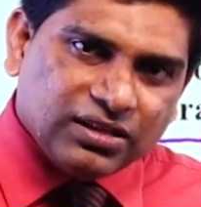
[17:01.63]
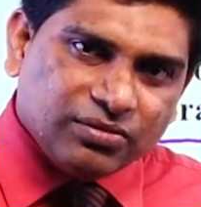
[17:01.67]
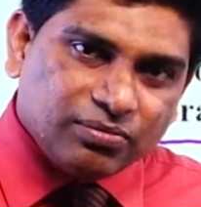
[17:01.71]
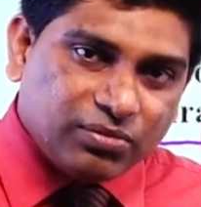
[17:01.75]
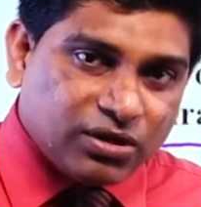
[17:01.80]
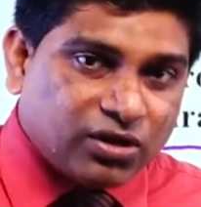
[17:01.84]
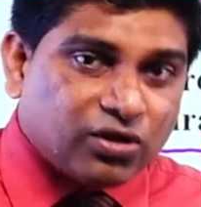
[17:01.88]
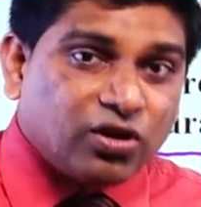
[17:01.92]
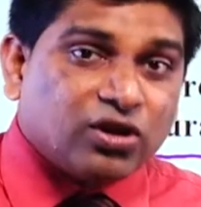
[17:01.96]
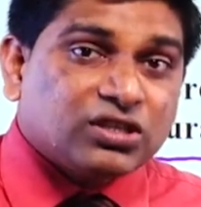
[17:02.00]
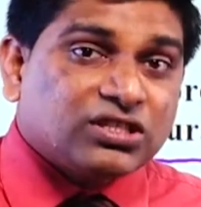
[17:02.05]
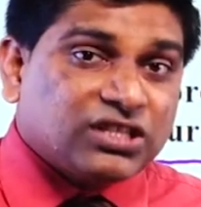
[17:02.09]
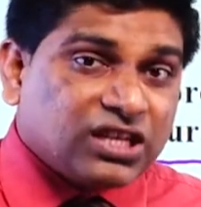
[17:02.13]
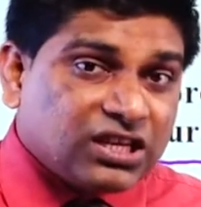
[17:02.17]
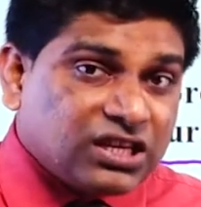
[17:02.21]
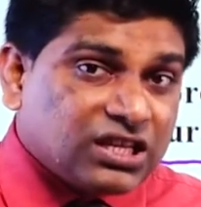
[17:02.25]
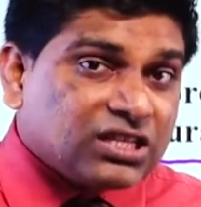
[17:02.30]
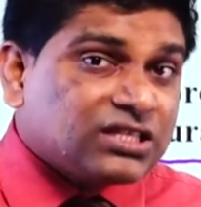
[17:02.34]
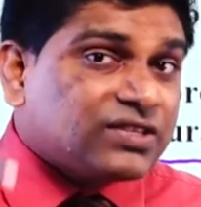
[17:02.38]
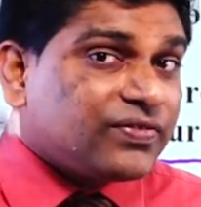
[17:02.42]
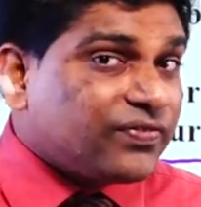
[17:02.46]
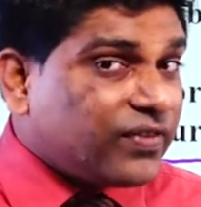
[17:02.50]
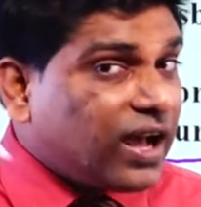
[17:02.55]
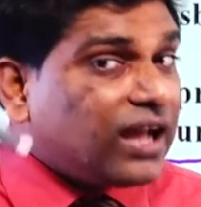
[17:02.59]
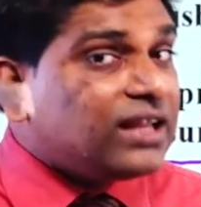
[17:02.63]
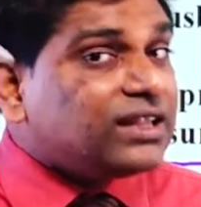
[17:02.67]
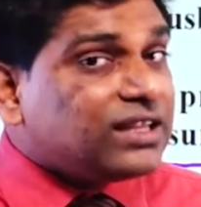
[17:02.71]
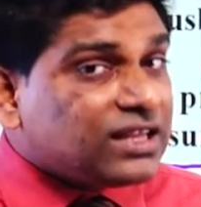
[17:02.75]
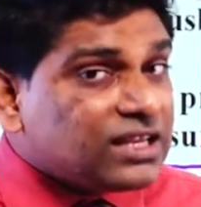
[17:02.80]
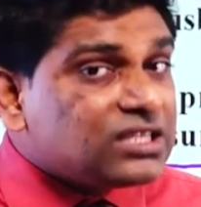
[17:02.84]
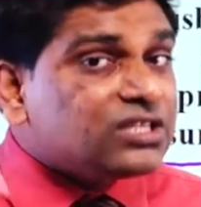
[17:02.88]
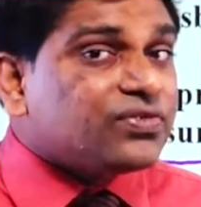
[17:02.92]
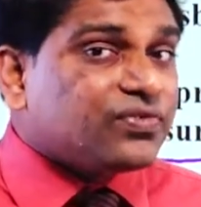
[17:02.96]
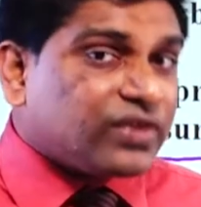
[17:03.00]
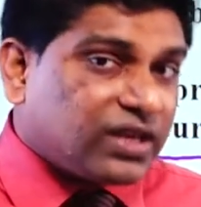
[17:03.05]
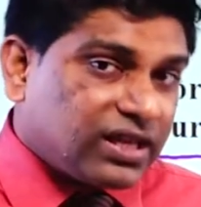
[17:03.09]
because it is
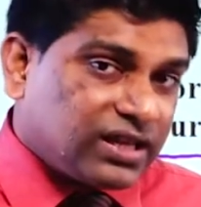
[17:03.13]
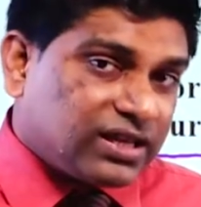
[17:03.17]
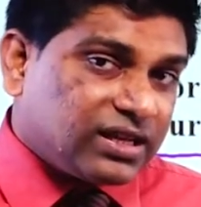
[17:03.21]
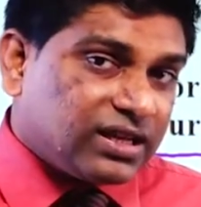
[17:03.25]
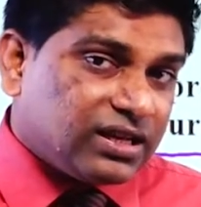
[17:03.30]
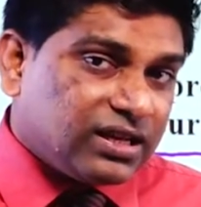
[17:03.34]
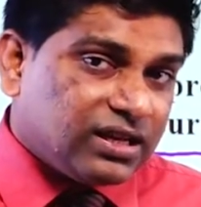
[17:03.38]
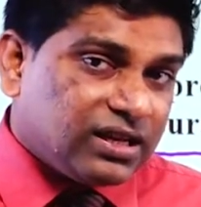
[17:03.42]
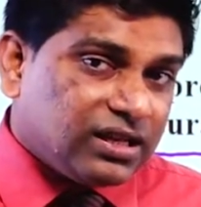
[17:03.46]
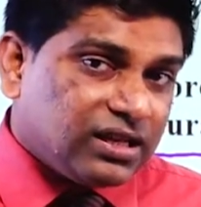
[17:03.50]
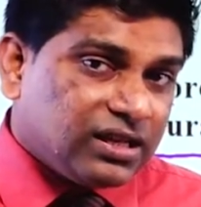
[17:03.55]
father's vehicle.